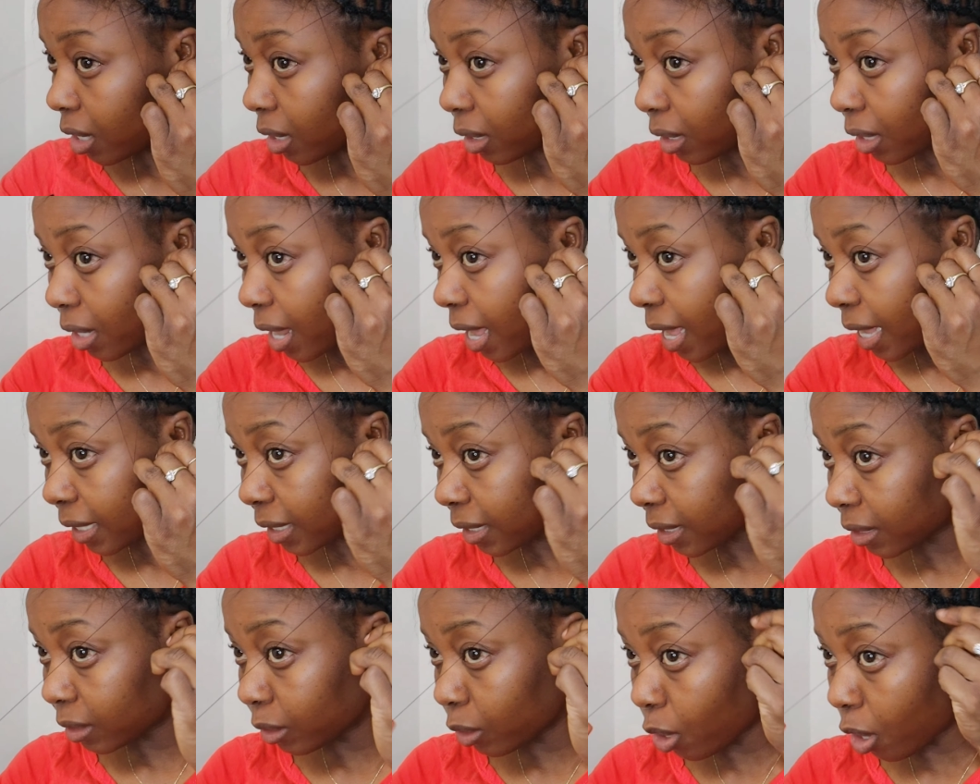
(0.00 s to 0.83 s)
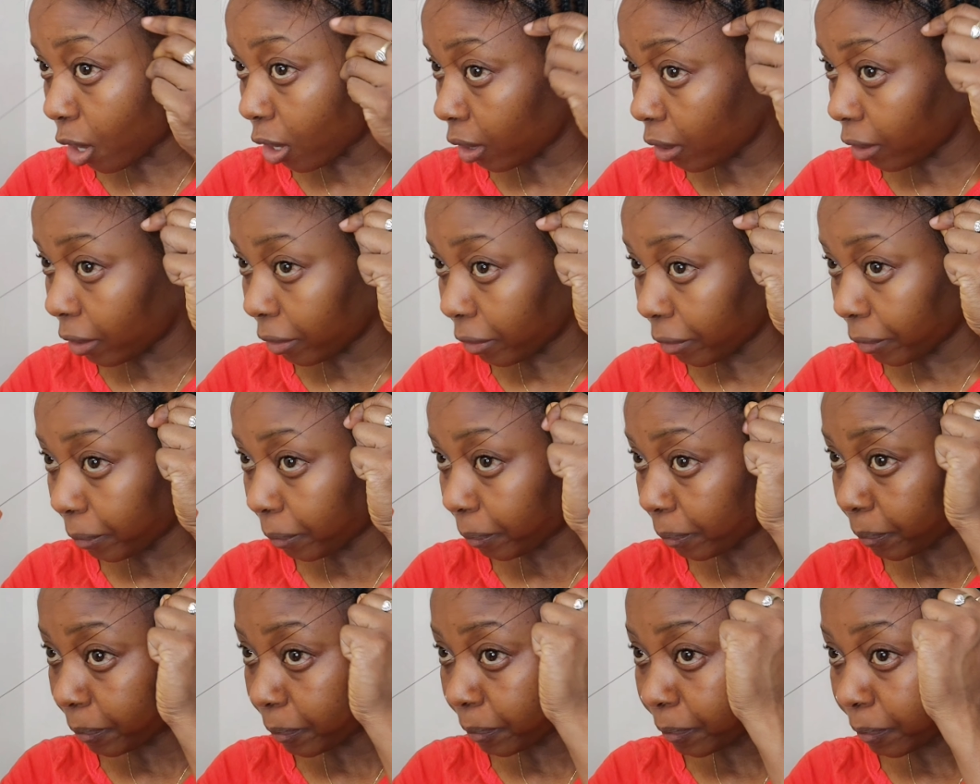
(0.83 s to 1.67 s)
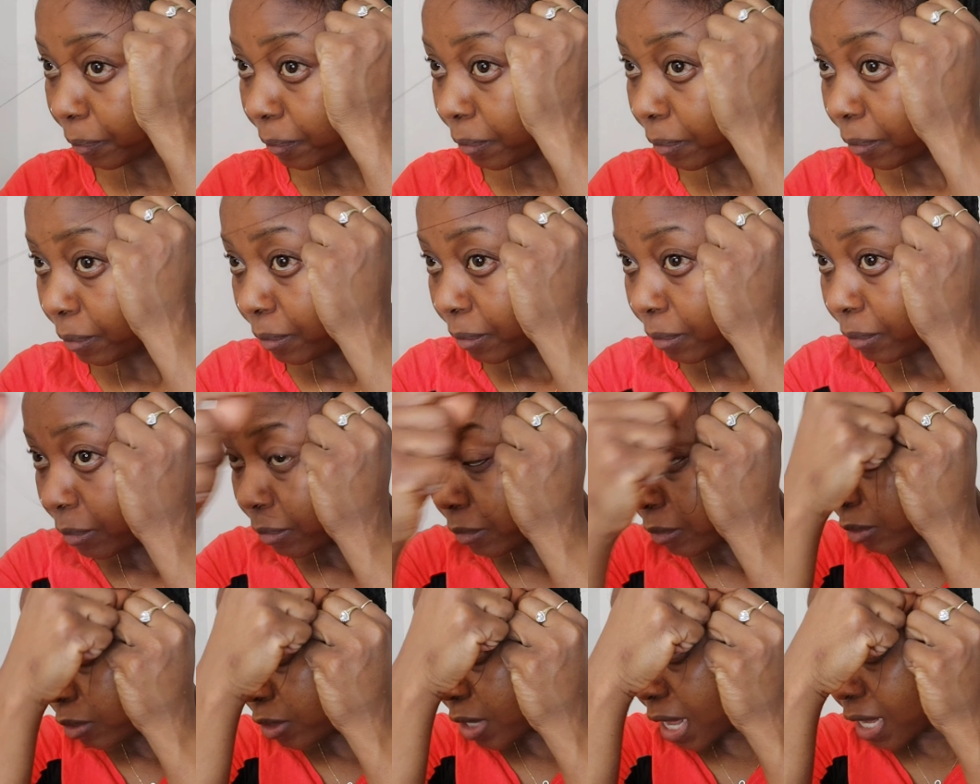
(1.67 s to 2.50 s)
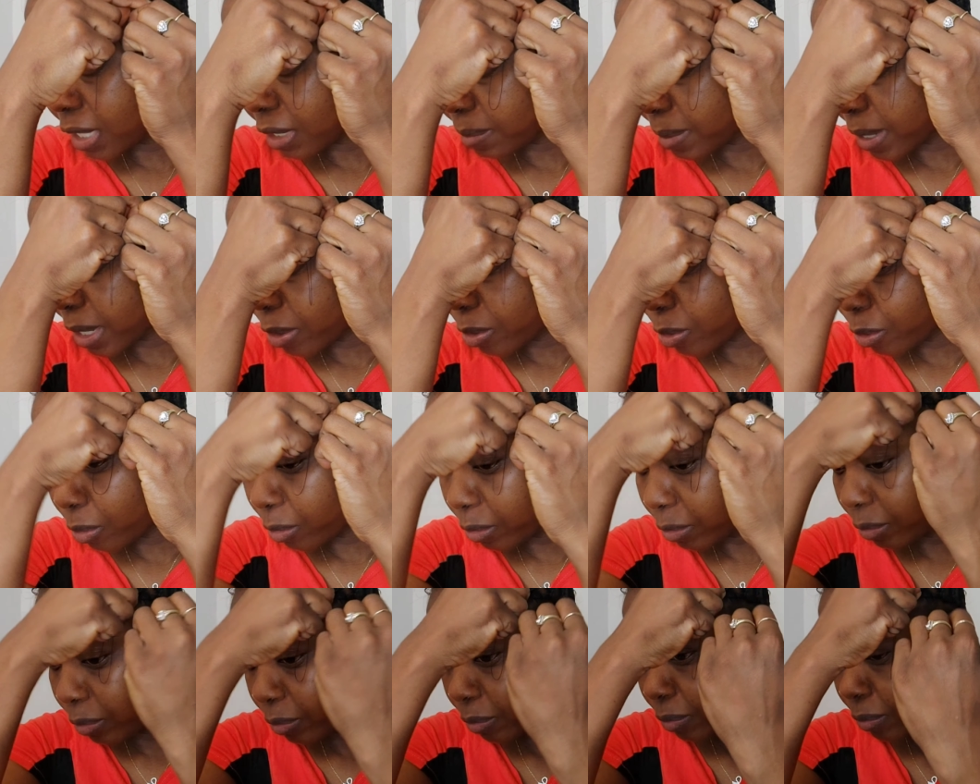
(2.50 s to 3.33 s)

gonna last longer. So that's my goal.